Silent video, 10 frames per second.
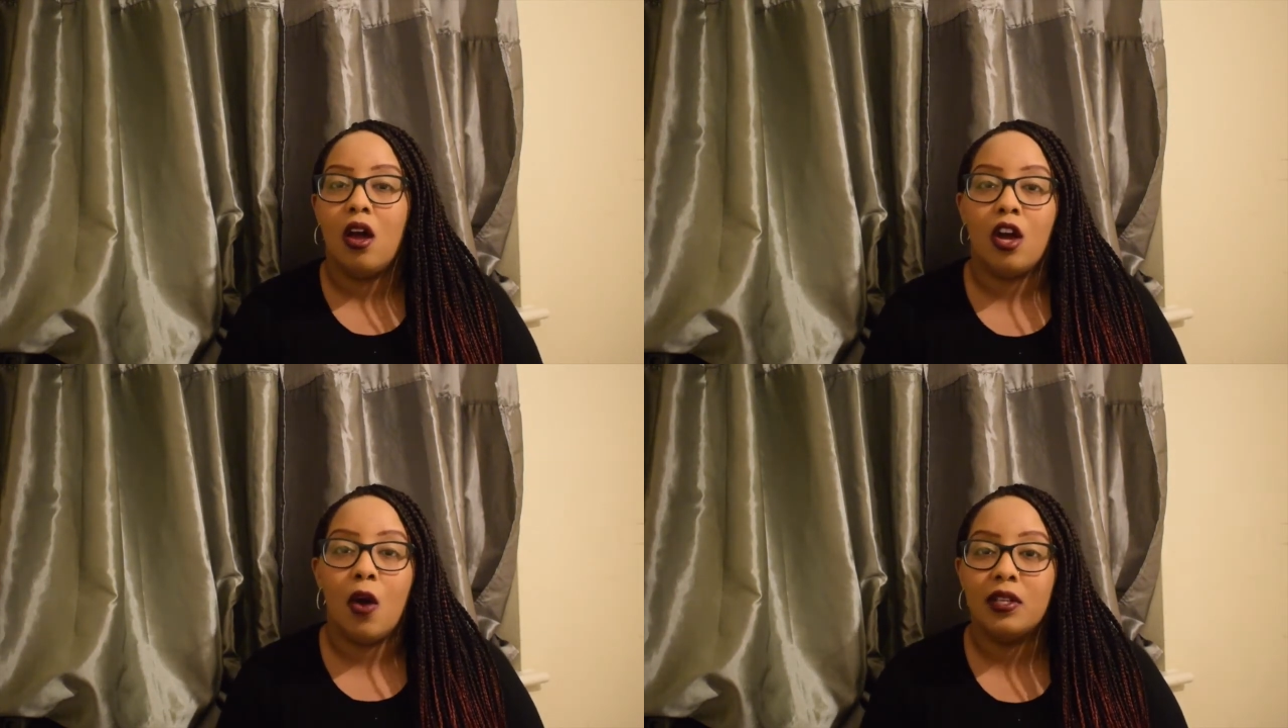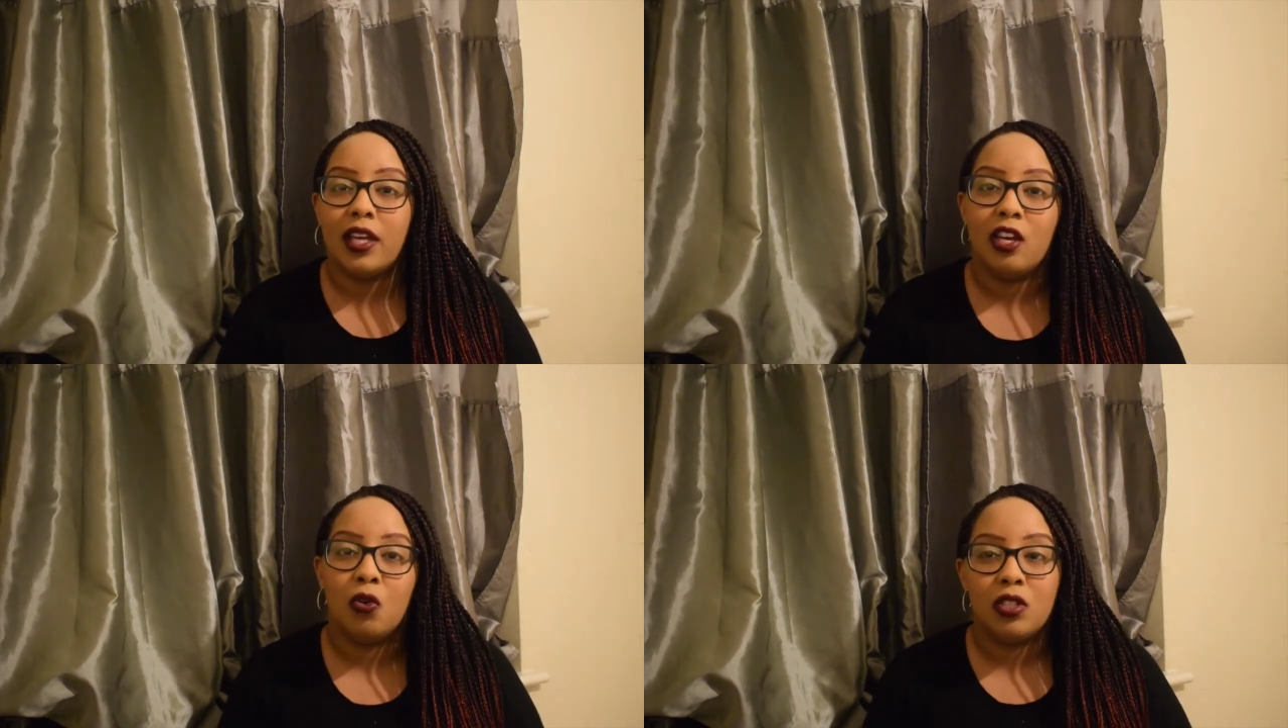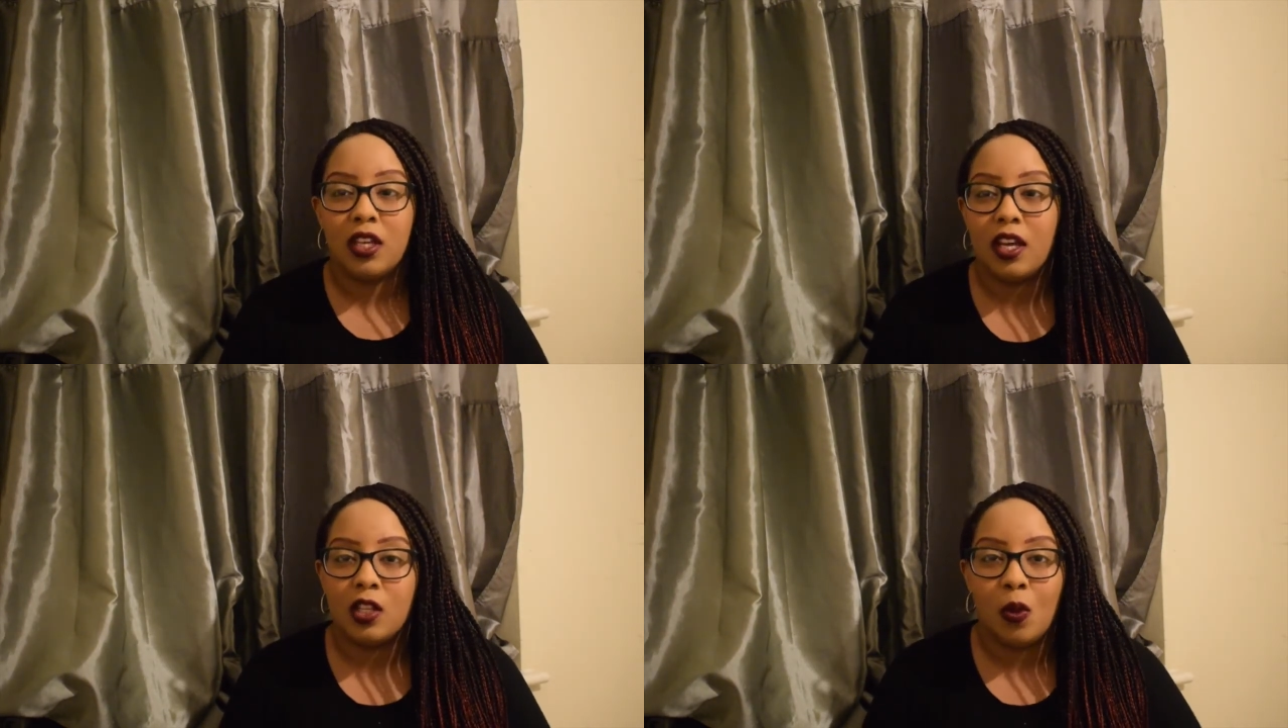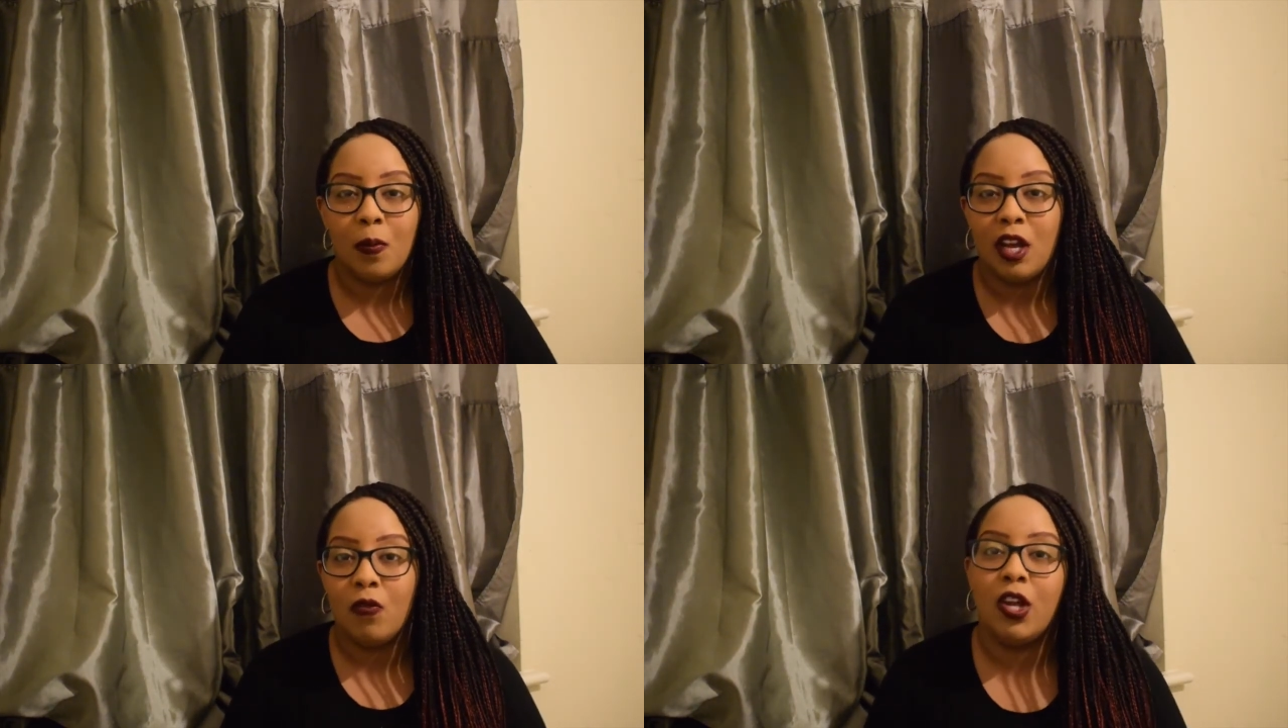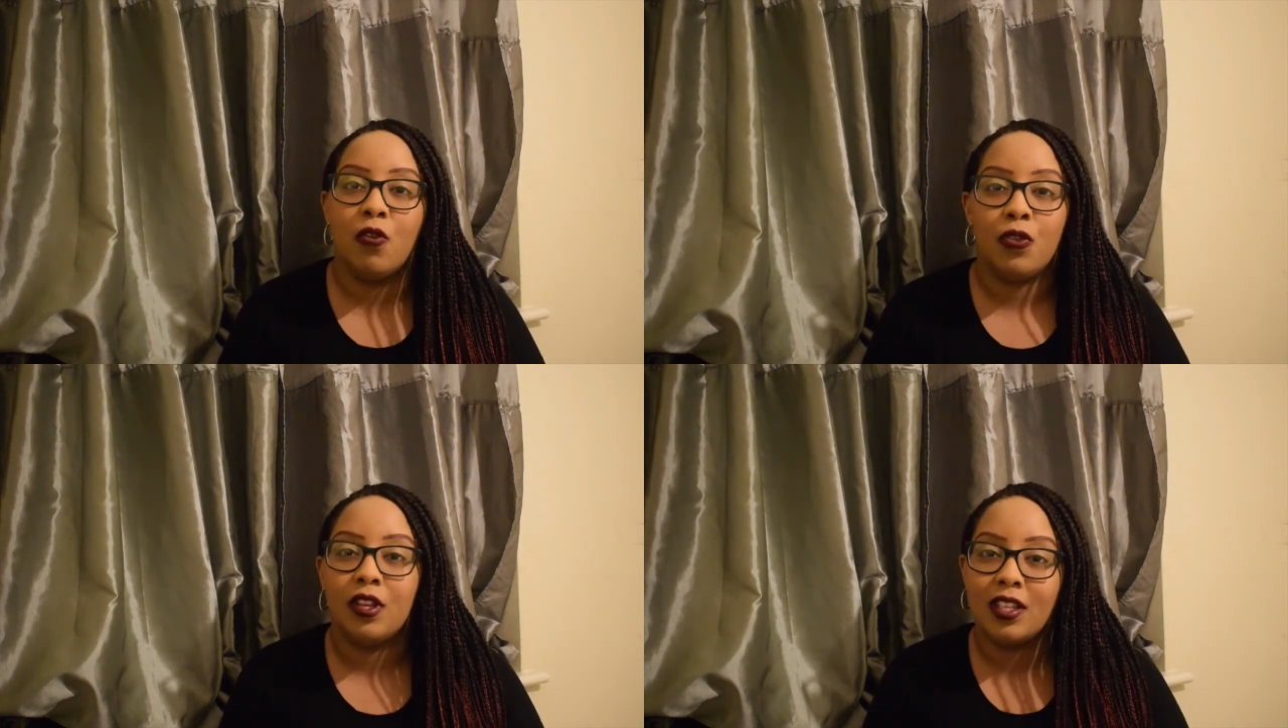go and take your ticket to Wembley Arena
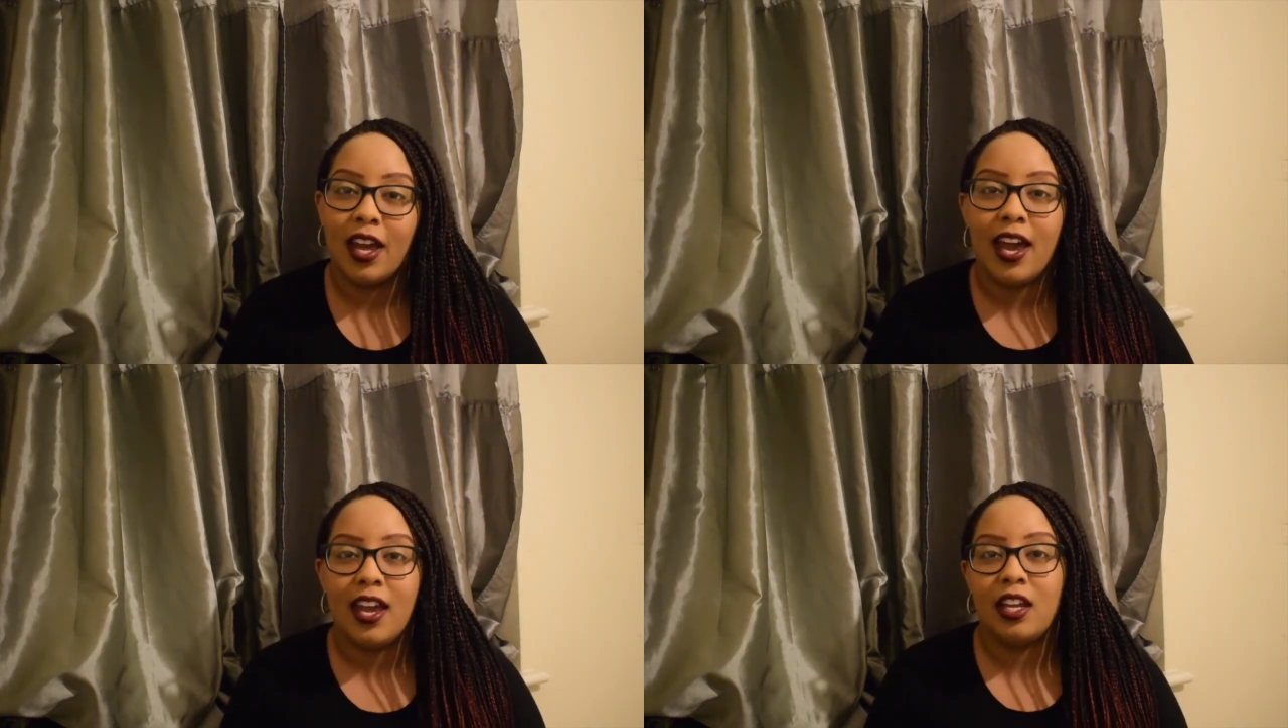on the day,